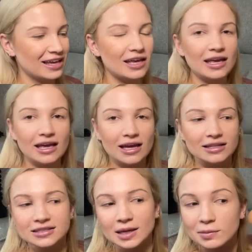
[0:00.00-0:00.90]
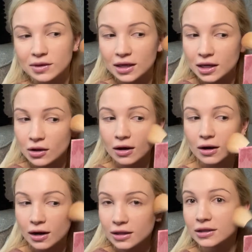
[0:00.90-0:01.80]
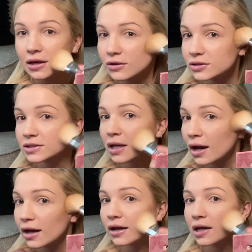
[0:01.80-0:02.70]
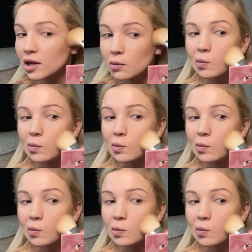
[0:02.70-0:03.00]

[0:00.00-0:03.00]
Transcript: And same thing on the other side.